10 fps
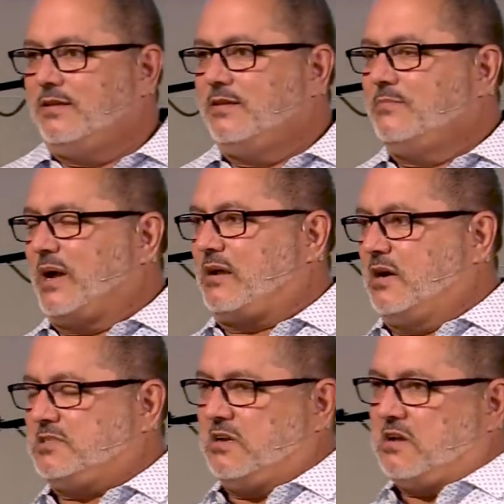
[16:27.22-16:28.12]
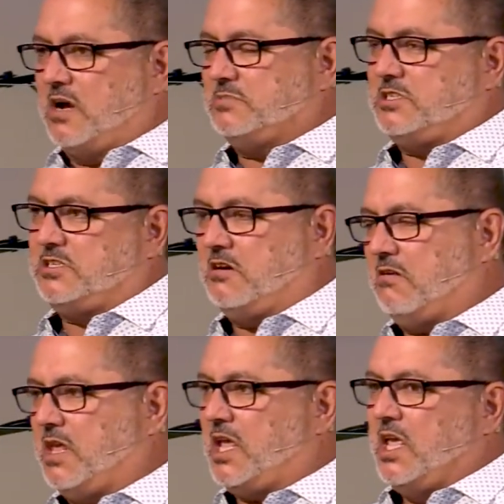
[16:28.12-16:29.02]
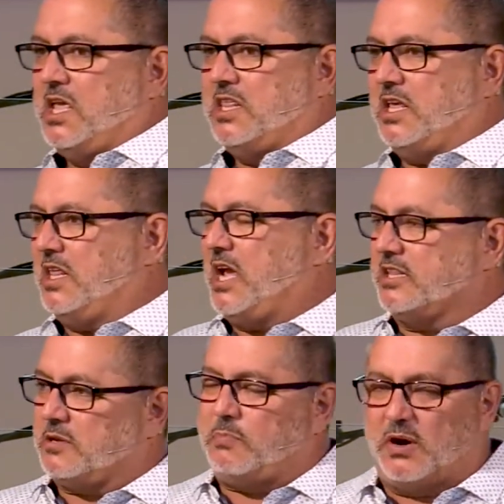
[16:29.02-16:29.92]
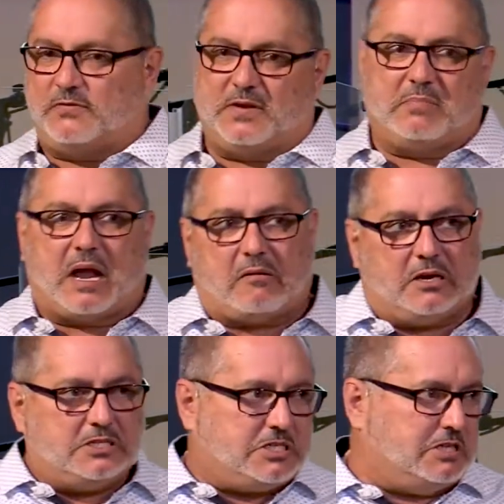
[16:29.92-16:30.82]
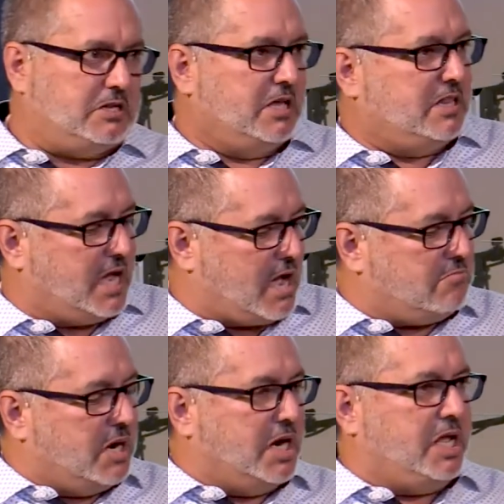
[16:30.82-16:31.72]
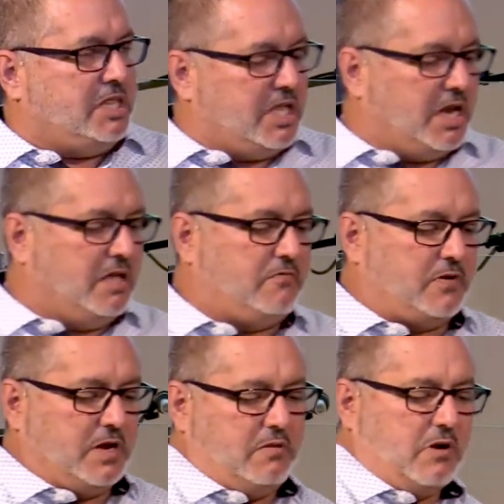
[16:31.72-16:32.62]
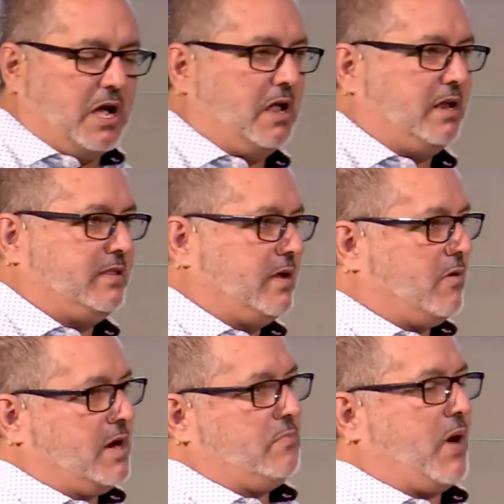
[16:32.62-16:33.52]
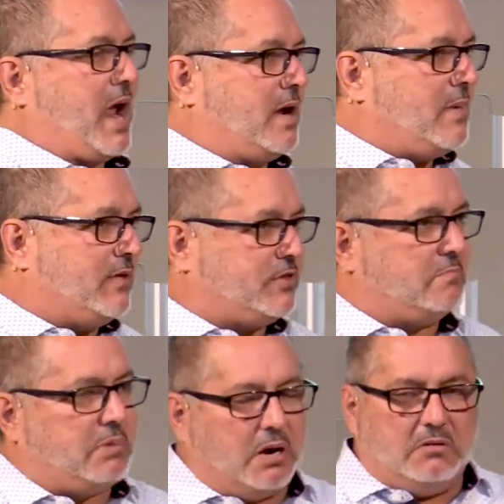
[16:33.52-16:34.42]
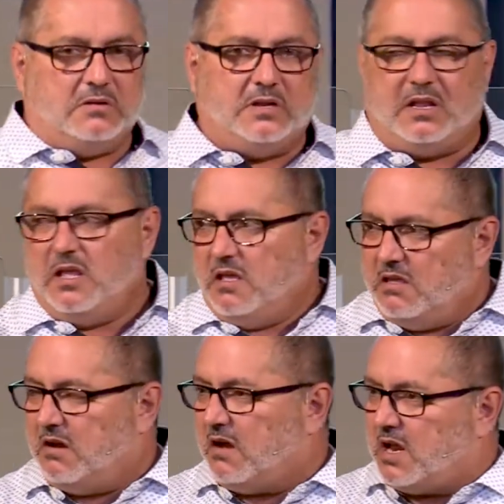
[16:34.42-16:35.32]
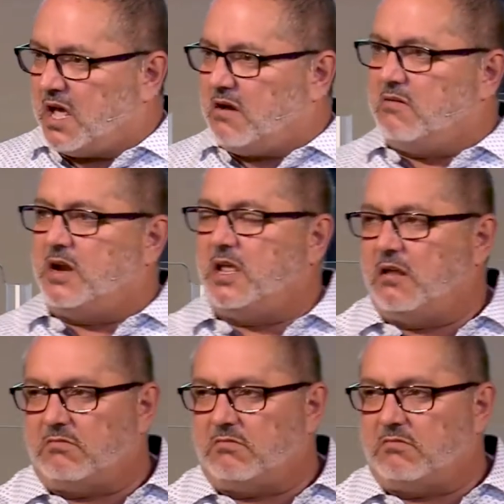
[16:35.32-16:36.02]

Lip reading: My cousin comes, you know, they got the perfect marriage and they got money and they live really well and they want to brag about their boat and, you know, and I don't want to hear,